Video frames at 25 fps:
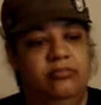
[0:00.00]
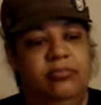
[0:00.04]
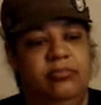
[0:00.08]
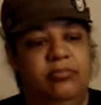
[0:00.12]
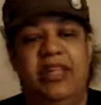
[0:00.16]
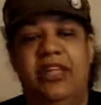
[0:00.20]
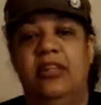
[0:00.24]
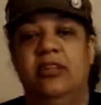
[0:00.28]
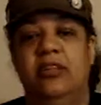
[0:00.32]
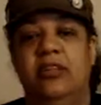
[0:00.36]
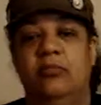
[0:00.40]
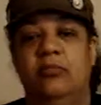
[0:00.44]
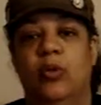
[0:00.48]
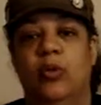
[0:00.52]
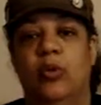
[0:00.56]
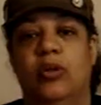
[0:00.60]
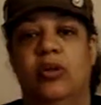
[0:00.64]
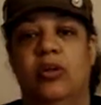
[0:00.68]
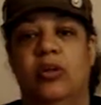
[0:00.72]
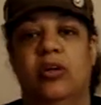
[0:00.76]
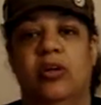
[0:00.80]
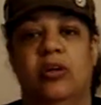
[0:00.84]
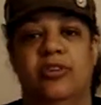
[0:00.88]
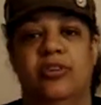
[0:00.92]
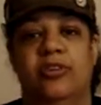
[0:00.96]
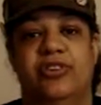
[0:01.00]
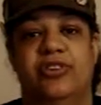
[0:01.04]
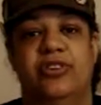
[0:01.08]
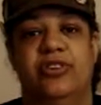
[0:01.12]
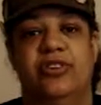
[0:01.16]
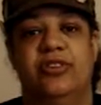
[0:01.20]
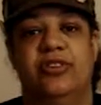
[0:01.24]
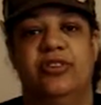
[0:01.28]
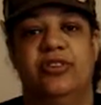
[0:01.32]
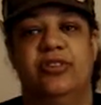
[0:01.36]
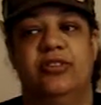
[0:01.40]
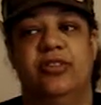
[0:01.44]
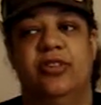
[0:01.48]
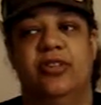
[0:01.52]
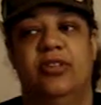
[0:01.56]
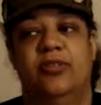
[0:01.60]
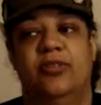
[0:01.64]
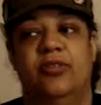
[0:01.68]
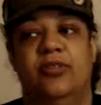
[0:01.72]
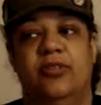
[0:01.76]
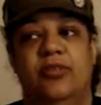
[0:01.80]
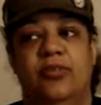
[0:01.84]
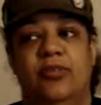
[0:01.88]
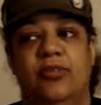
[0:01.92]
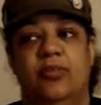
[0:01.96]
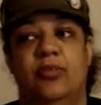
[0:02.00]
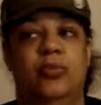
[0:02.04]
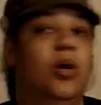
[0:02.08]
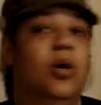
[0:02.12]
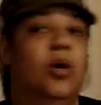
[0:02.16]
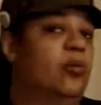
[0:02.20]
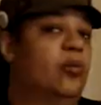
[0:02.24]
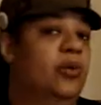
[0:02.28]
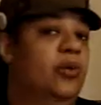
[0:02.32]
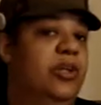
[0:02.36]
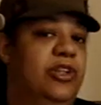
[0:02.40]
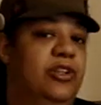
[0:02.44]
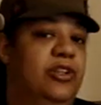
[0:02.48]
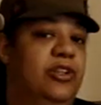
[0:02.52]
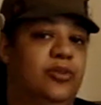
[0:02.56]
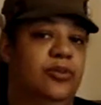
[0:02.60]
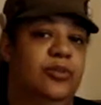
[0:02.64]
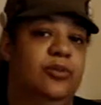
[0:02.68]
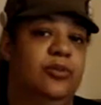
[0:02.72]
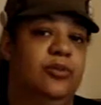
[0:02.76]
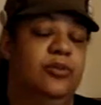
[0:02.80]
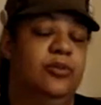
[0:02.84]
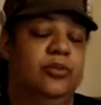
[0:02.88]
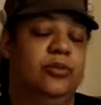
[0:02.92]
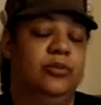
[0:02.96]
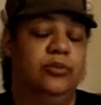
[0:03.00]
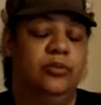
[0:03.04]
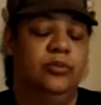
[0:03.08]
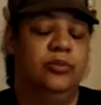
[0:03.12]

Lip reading: being more conscious of what we do,